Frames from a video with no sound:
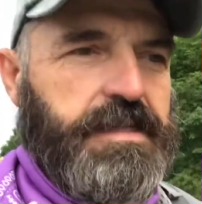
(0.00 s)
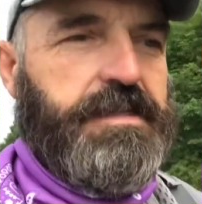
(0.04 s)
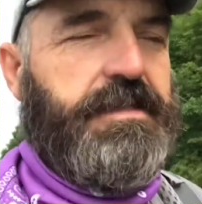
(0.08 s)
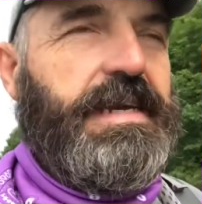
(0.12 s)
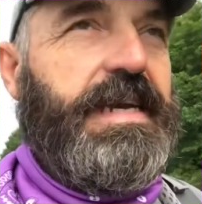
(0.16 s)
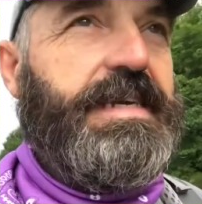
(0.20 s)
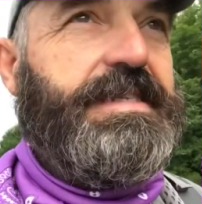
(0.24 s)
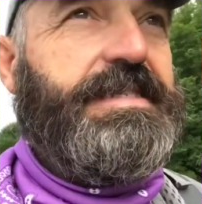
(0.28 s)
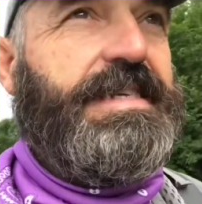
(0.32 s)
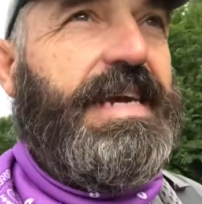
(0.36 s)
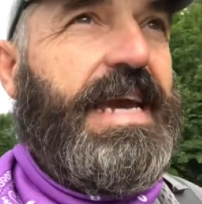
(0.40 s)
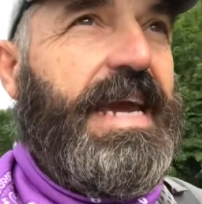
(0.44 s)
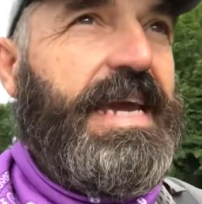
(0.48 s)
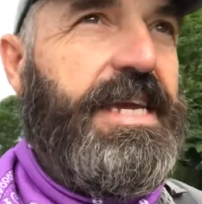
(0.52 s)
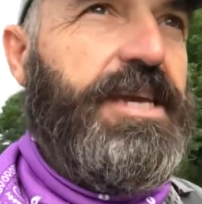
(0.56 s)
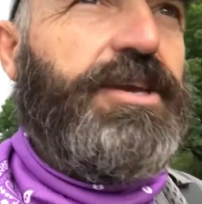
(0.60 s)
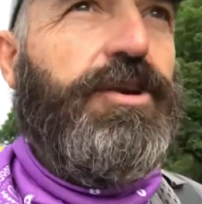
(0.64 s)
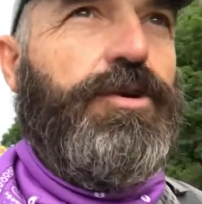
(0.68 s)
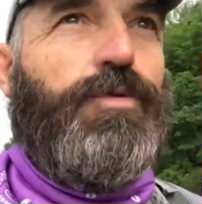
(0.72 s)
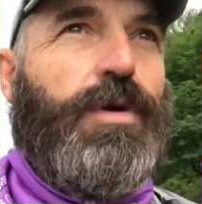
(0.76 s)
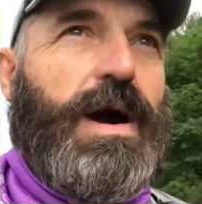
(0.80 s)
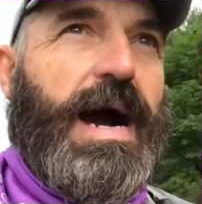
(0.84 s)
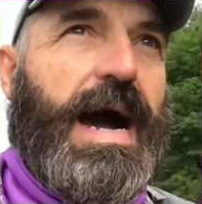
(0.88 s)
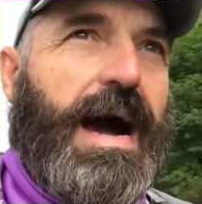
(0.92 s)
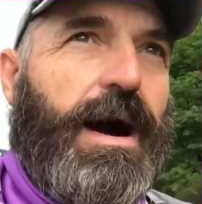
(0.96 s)
They take
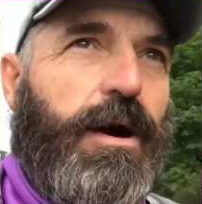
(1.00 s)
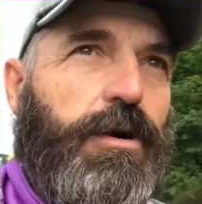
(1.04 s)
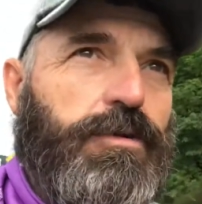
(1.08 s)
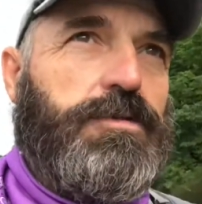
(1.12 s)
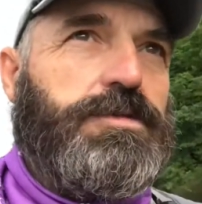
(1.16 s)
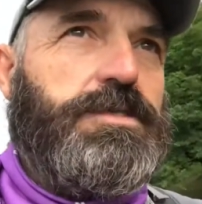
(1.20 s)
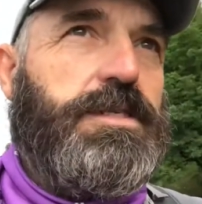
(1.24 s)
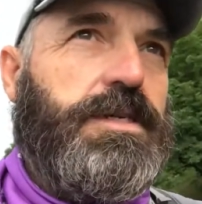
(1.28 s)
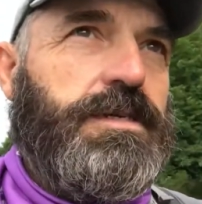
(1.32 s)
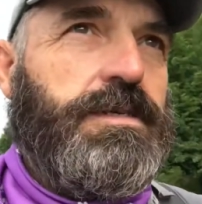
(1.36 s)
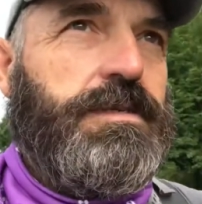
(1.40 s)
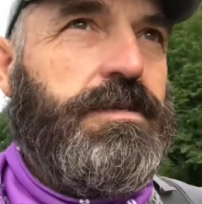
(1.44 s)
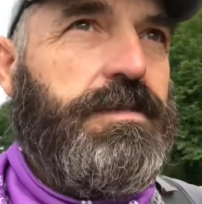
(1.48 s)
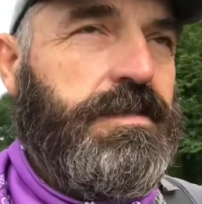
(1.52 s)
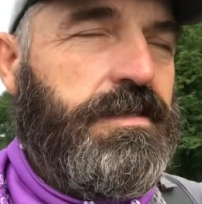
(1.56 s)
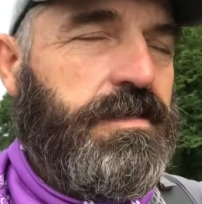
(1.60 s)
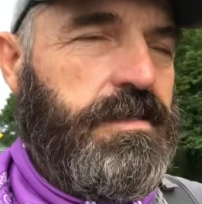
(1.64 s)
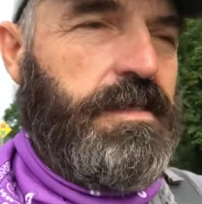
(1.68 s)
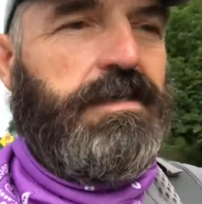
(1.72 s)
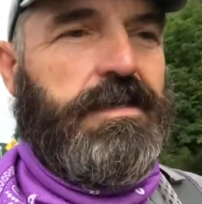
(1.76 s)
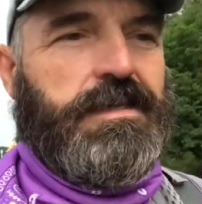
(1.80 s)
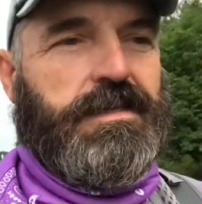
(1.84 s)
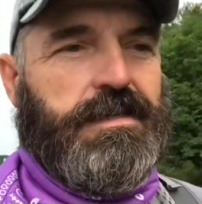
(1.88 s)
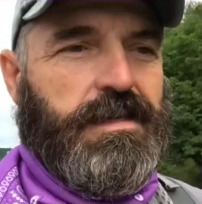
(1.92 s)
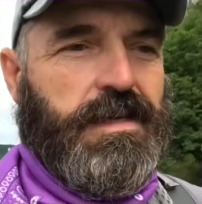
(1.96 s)
you out
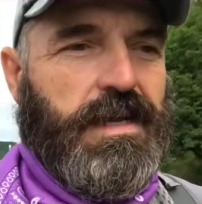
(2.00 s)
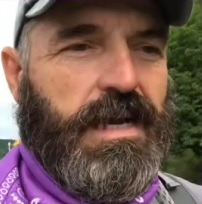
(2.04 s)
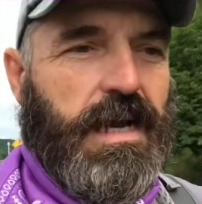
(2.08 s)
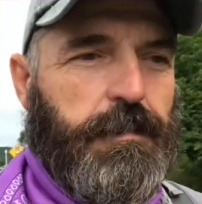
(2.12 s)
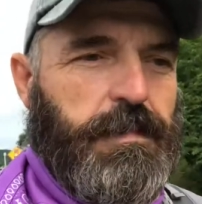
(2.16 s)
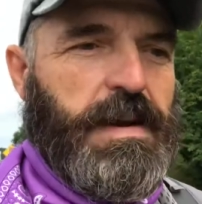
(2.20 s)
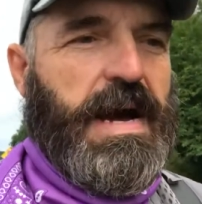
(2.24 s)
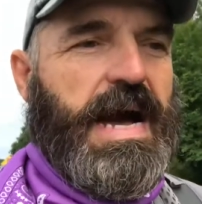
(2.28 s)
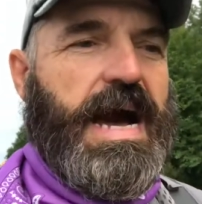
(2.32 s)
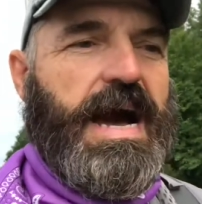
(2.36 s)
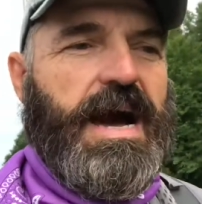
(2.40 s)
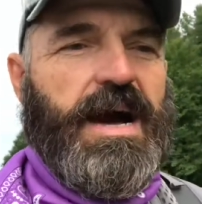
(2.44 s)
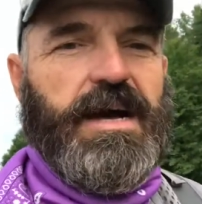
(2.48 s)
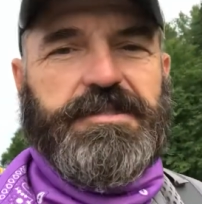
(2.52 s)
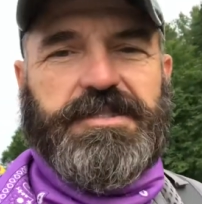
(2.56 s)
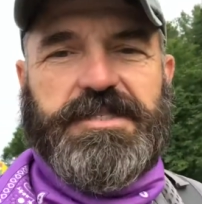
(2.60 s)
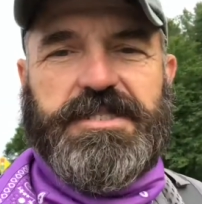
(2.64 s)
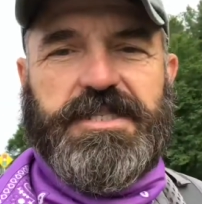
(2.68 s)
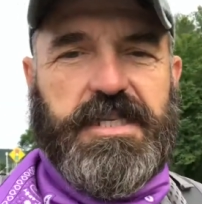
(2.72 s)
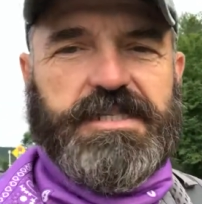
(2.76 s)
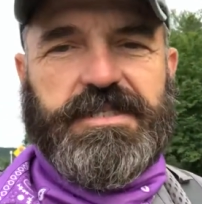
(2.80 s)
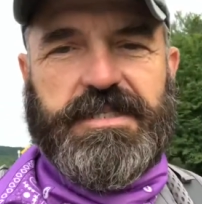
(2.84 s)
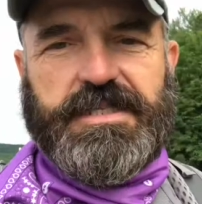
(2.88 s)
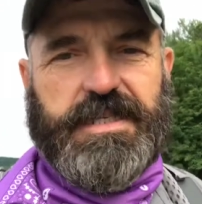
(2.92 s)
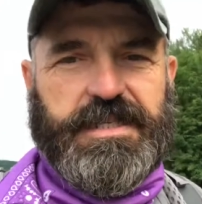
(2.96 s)
about
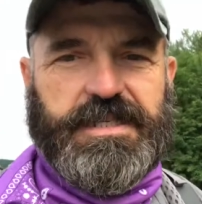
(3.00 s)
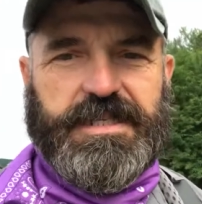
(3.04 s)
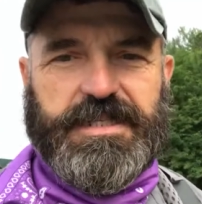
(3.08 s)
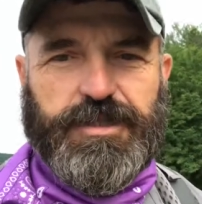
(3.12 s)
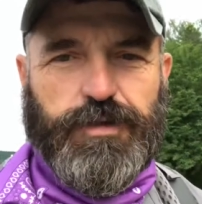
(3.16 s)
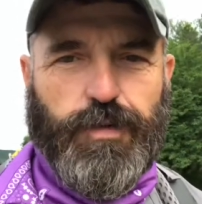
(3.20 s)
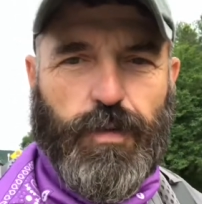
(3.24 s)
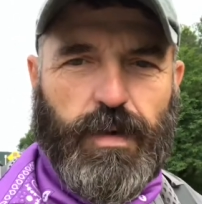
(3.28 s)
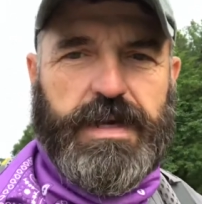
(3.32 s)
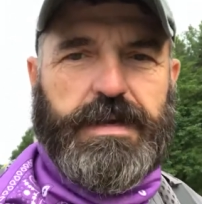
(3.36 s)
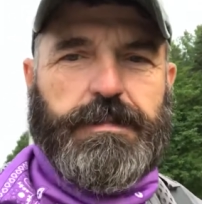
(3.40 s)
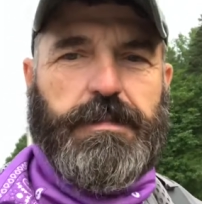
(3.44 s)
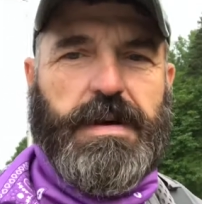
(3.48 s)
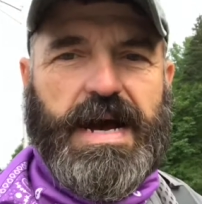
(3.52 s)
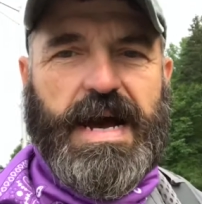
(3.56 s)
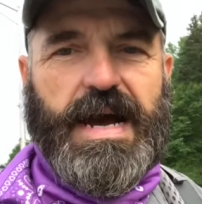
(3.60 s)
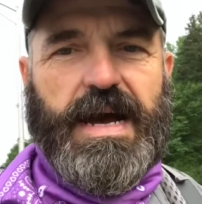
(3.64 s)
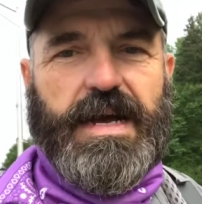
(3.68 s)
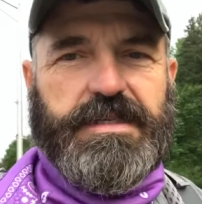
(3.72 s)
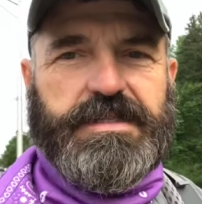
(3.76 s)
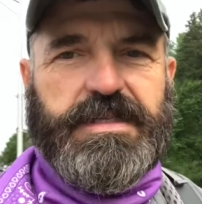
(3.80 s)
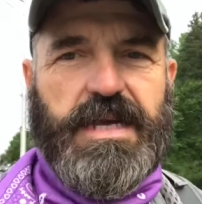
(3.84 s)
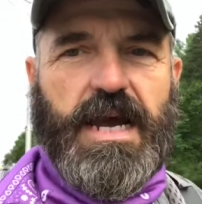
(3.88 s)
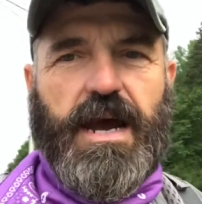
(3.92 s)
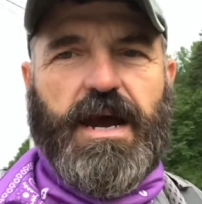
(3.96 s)
16 to 20
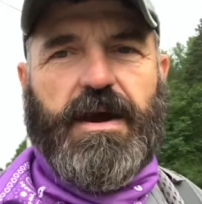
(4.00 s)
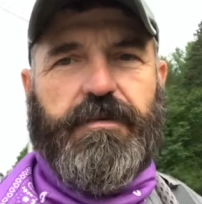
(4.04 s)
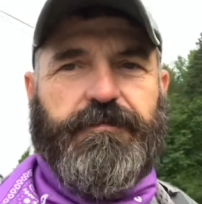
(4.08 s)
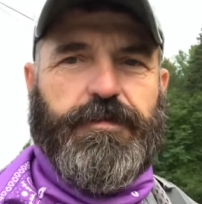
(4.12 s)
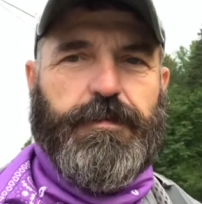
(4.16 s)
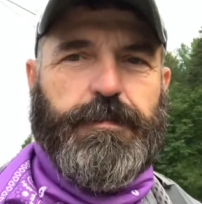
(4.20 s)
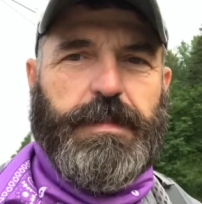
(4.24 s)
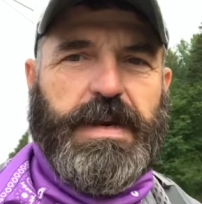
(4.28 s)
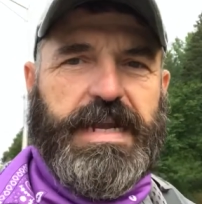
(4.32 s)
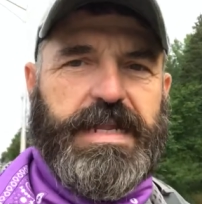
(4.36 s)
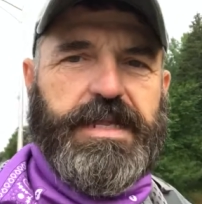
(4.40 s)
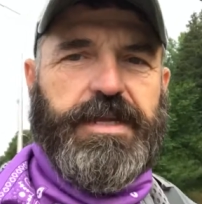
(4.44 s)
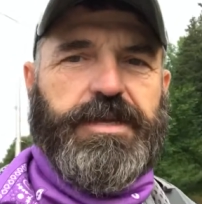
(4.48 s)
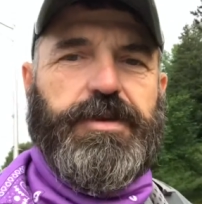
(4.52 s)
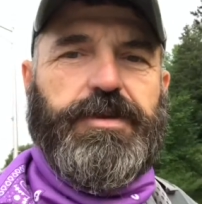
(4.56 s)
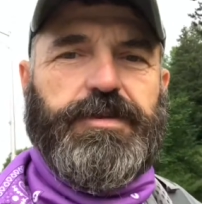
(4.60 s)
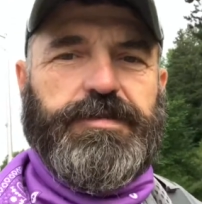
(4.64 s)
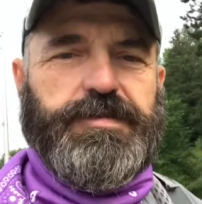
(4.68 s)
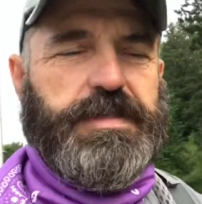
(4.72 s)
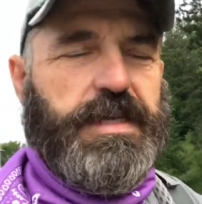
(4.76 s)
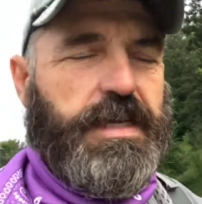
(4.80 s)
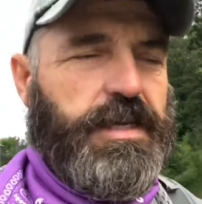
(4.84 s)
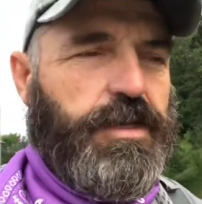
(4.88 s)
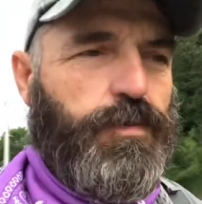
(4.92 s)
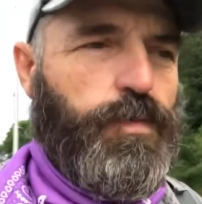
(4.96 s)
miles, however many you
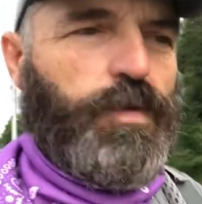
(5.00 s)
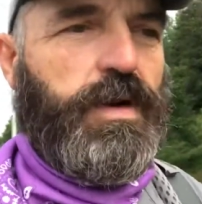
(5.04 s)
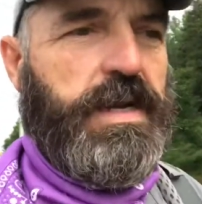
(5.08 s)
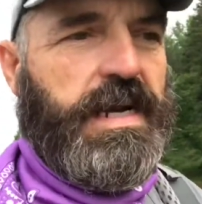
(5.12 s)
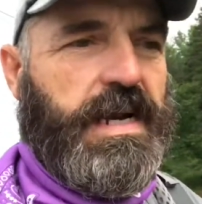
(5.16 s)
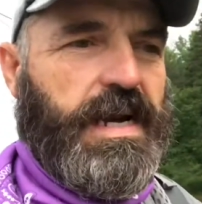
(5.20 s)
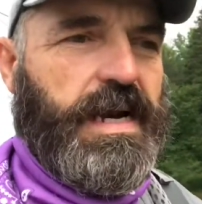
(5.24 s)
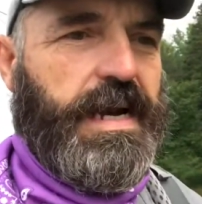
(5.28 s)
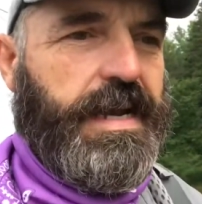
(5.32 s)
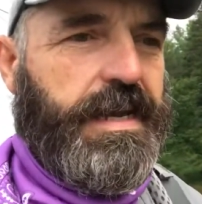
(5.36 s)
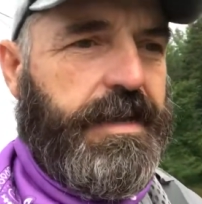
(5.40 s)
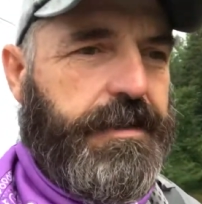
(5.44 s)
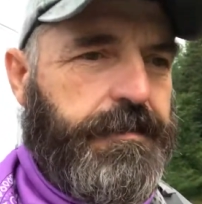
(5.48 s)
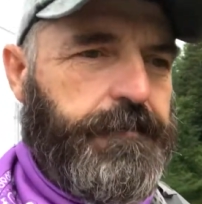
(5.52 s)
say you want to hike.